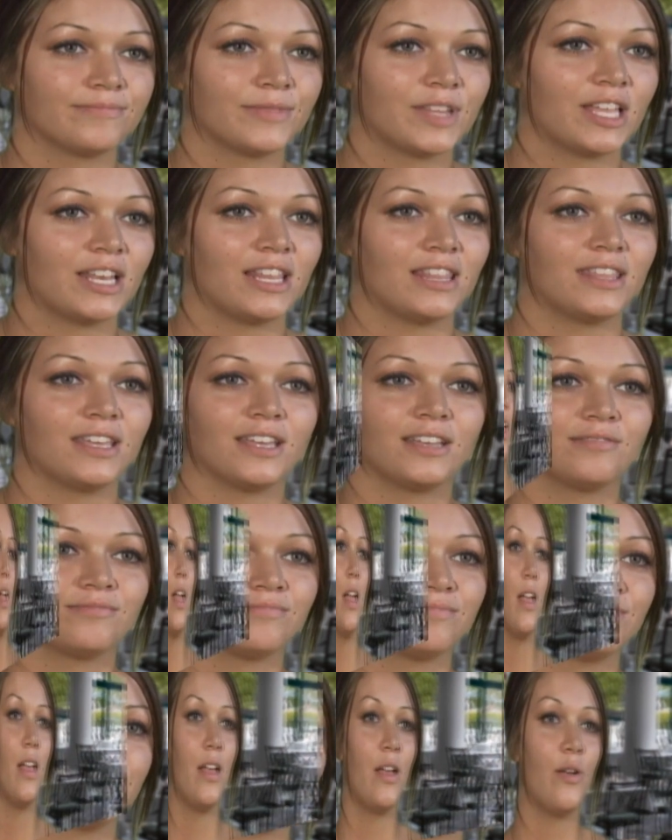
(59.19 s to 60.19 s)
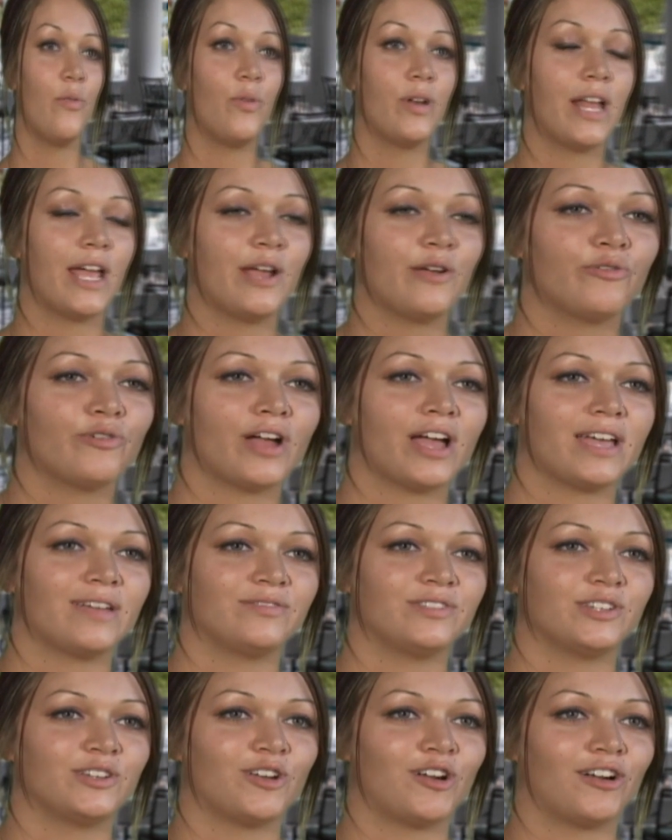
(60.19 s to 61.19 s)
anything. When I
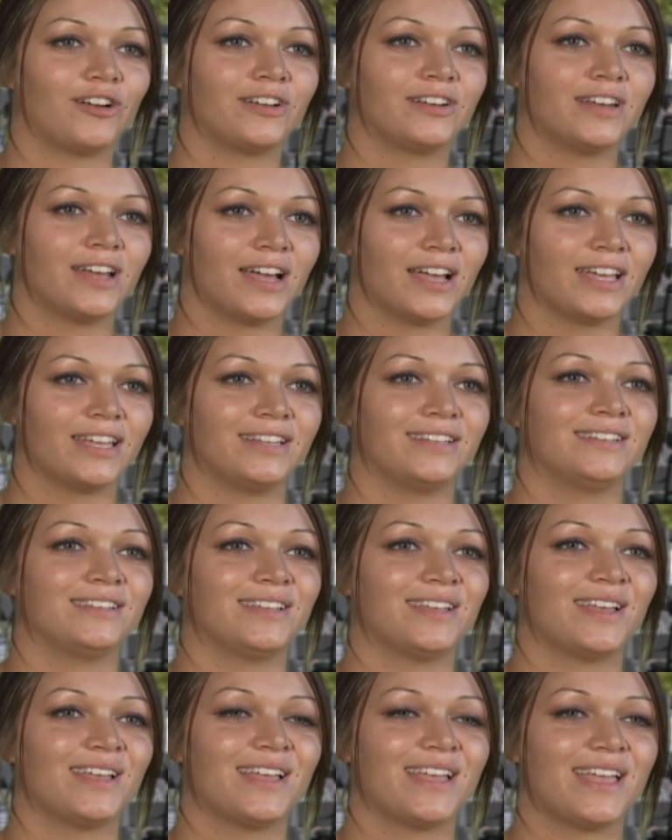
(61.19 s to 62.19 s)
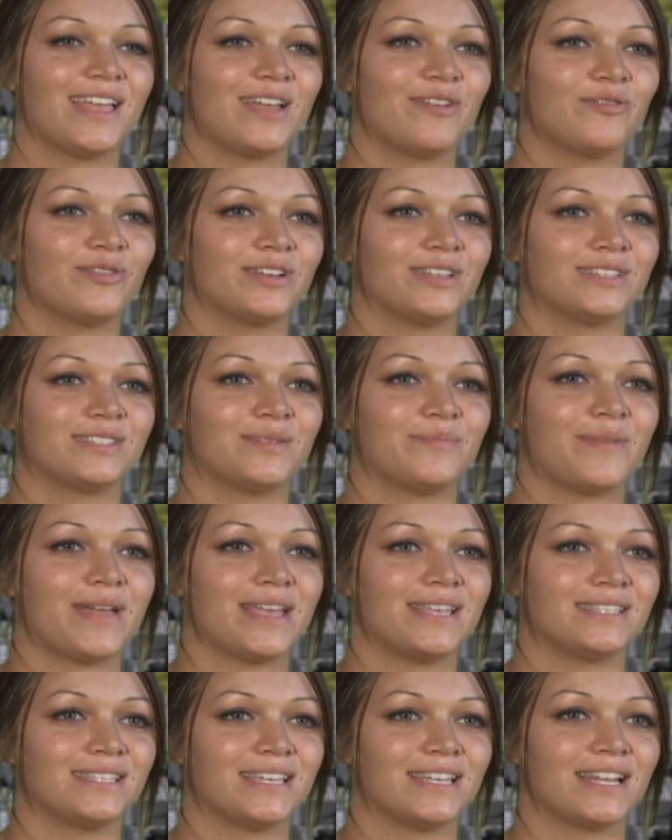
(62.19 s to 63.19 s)
arrived at Narconon, it was
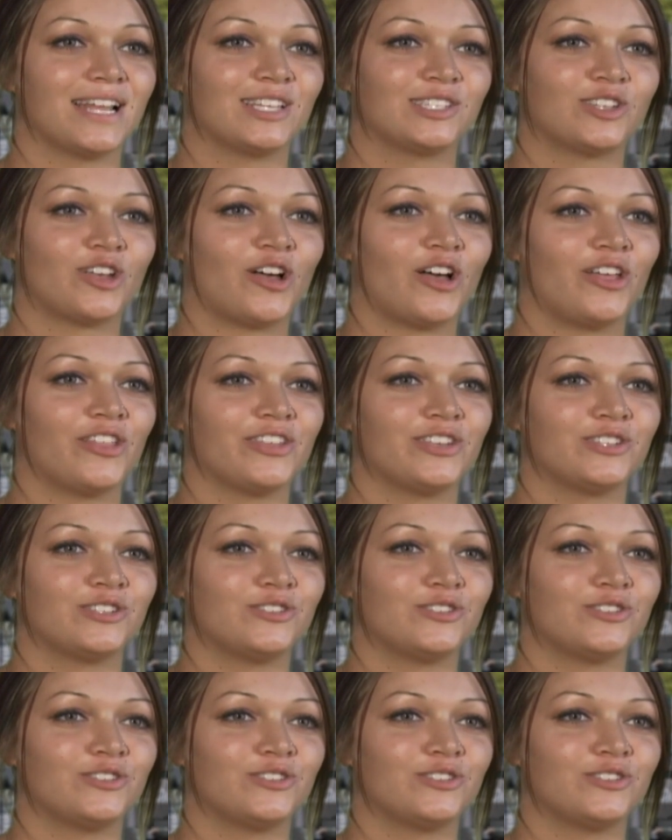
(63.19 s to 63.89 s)
amazing. I saw all these